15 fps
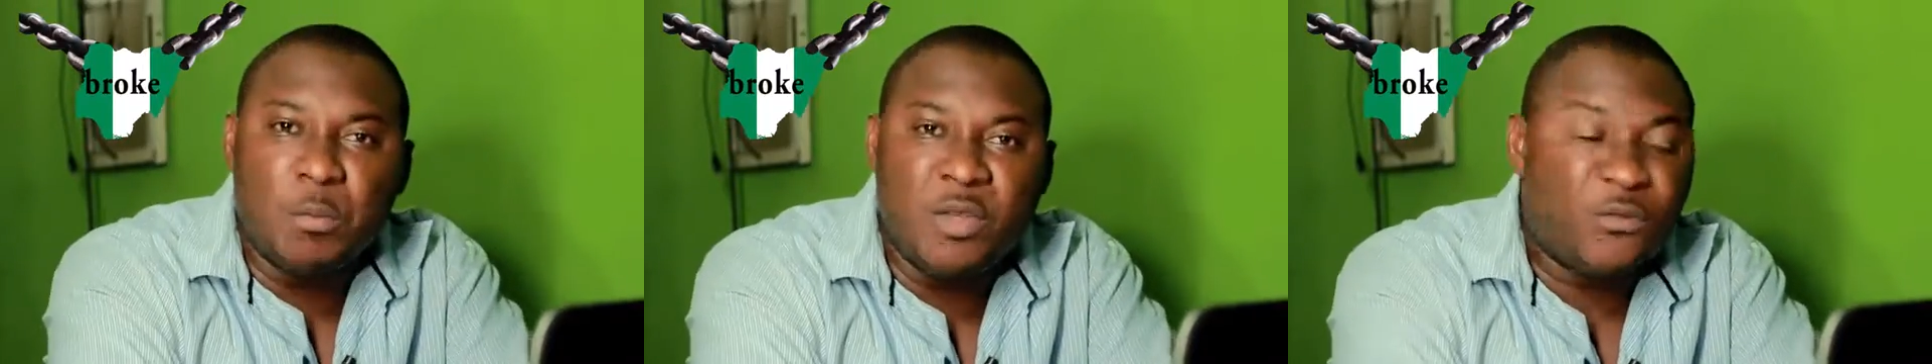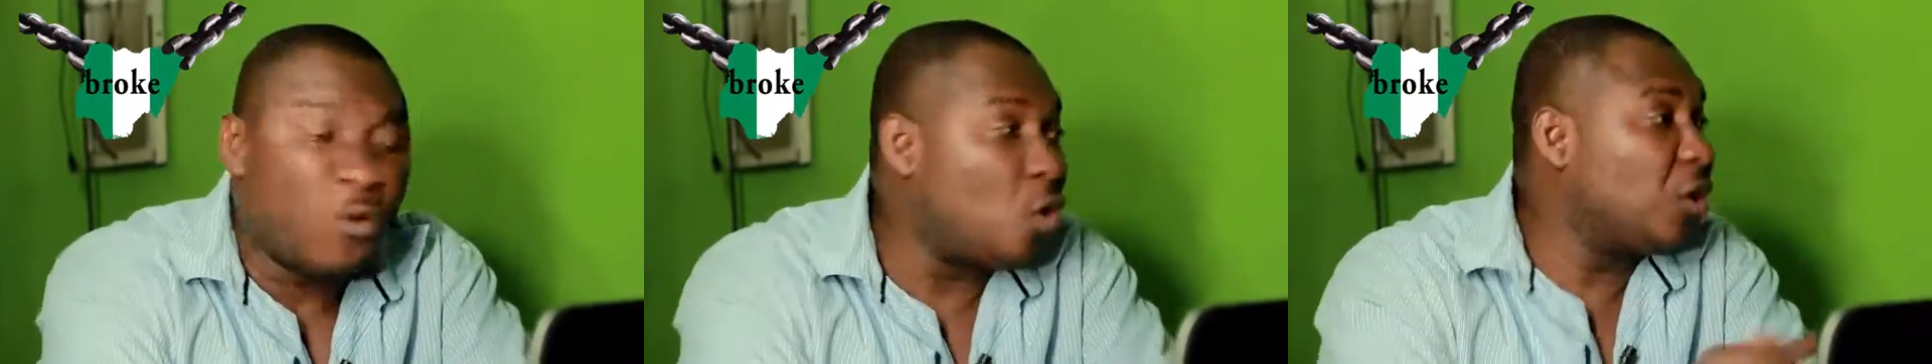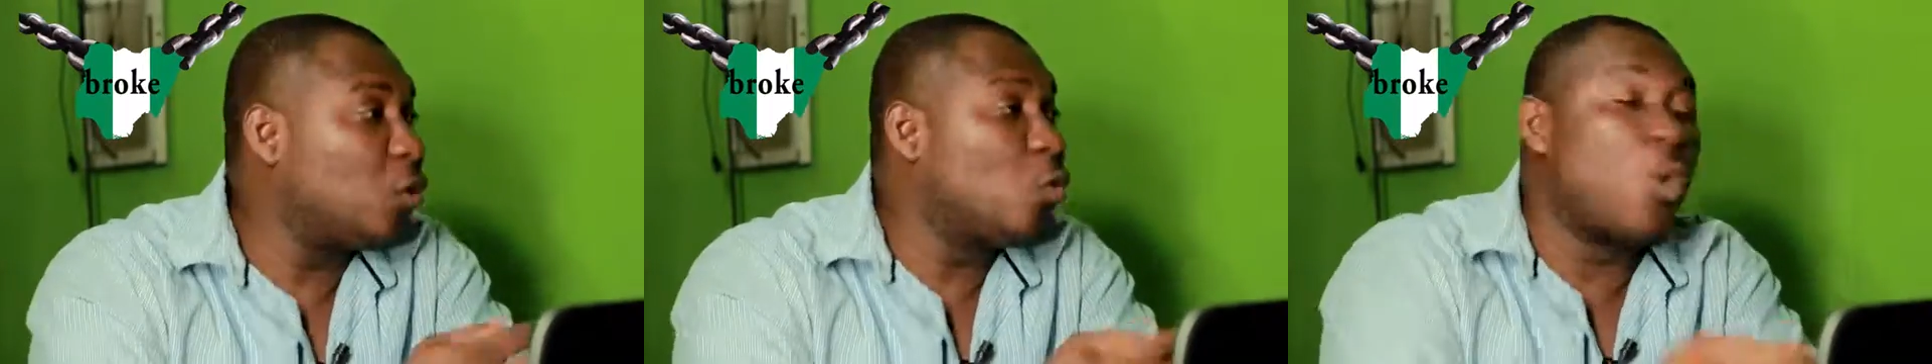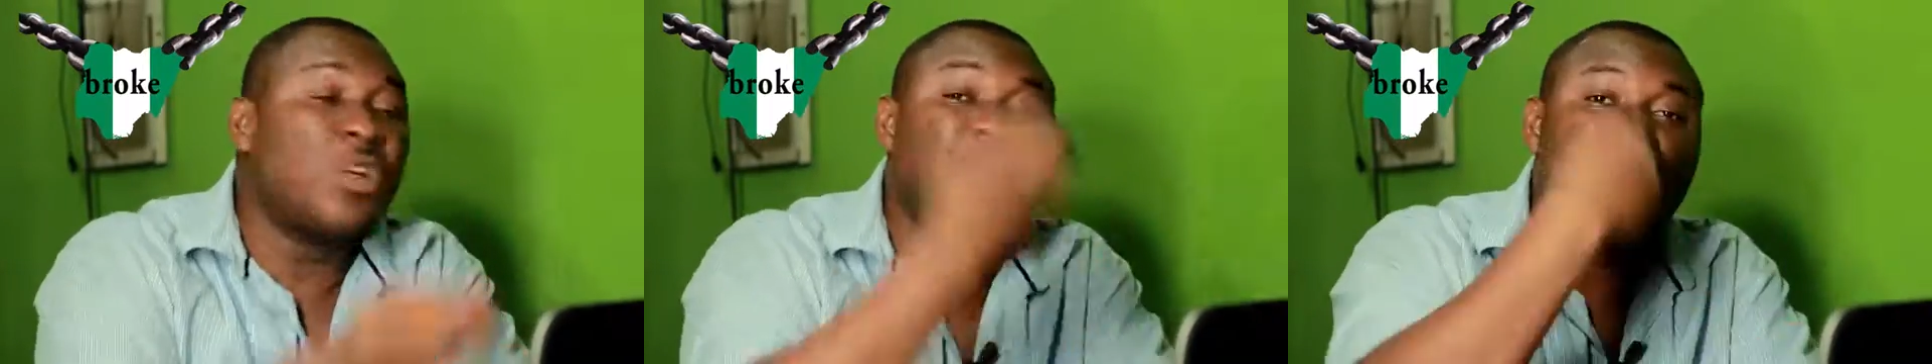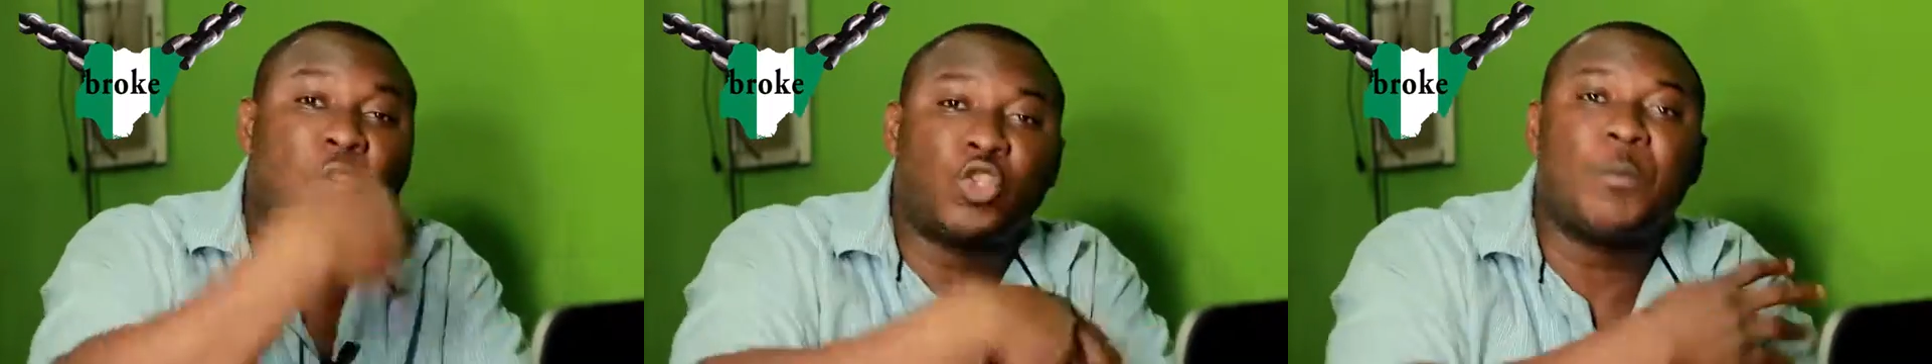before,
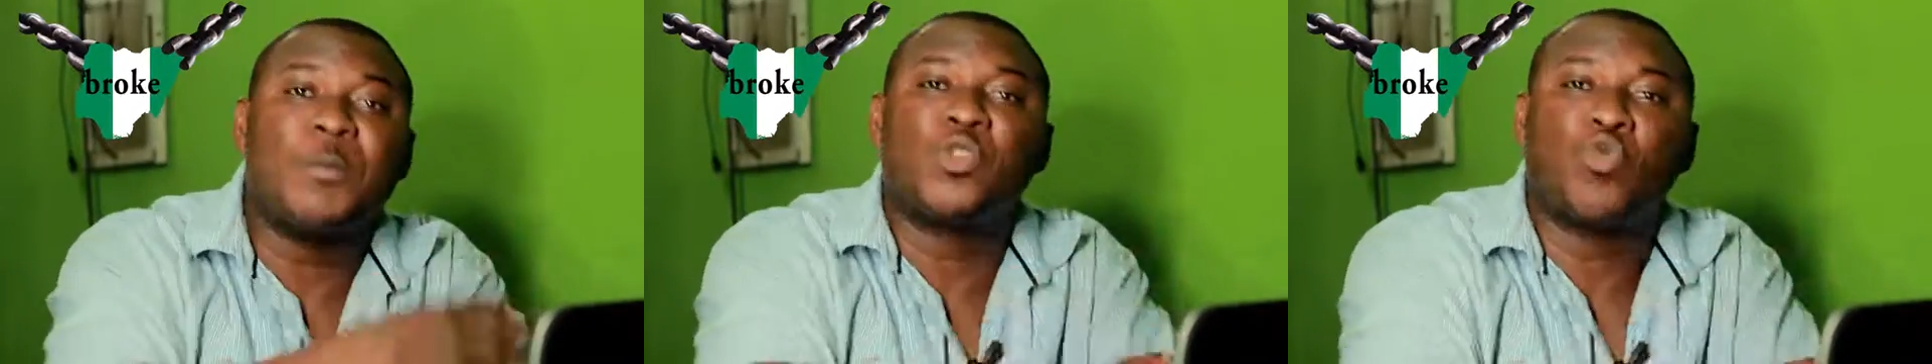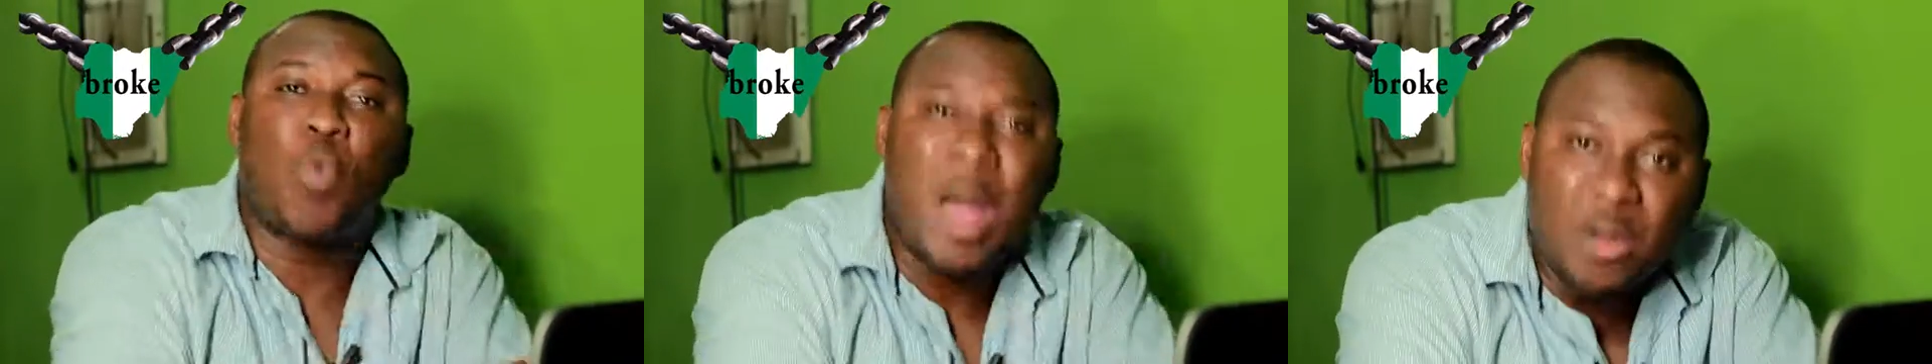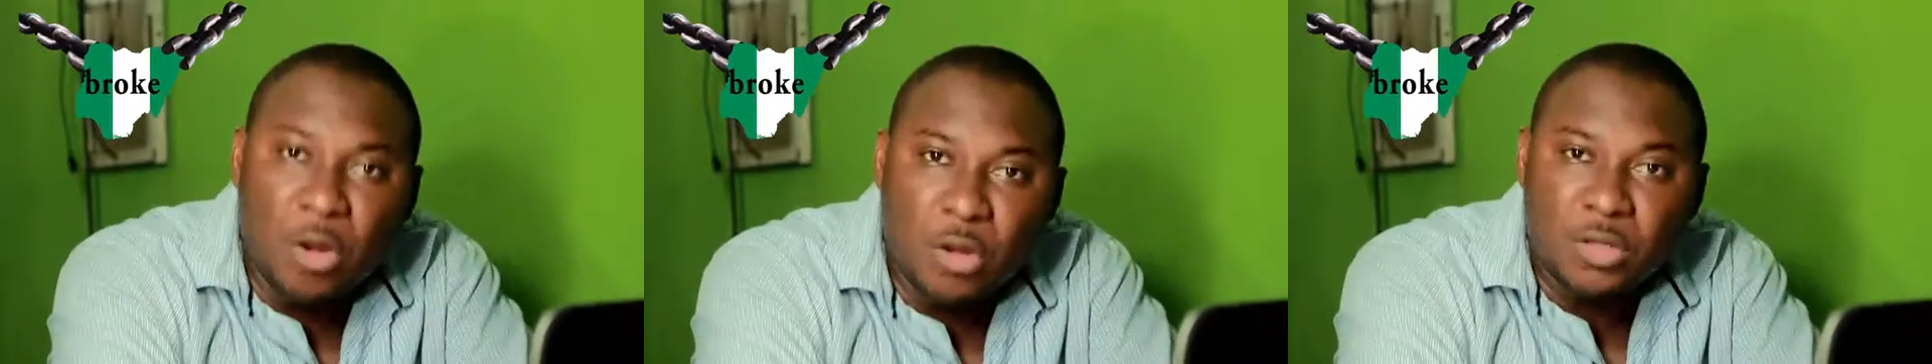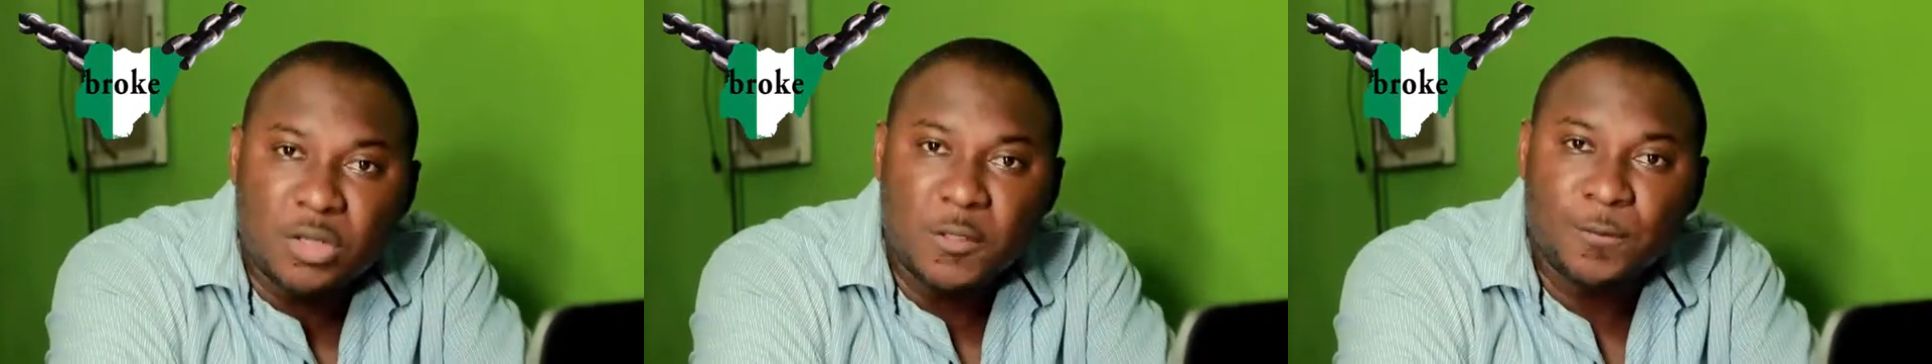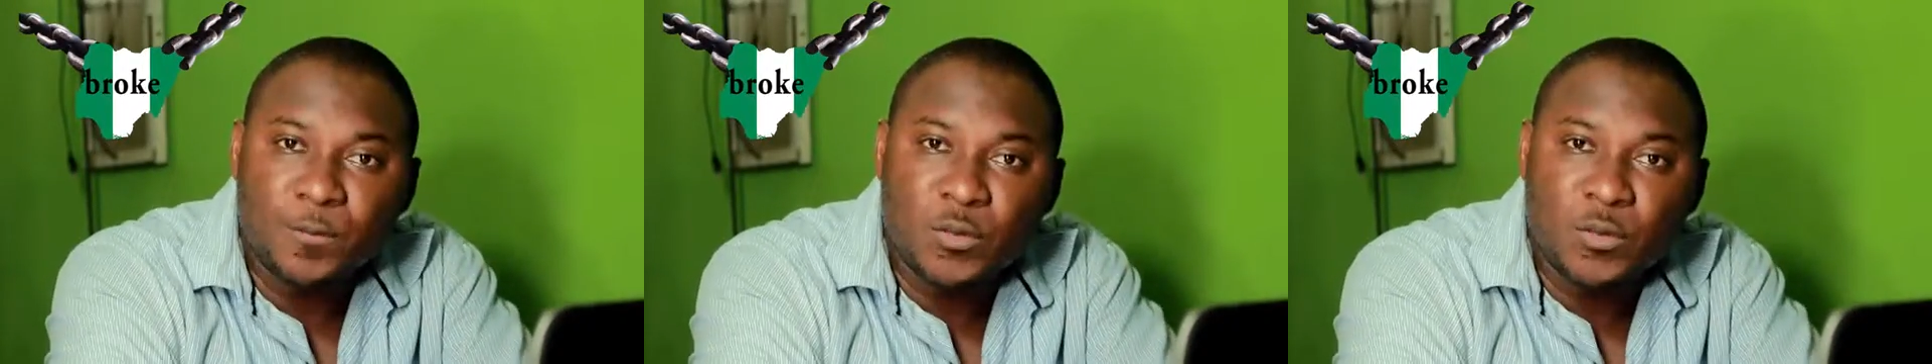was it just to be swallowed?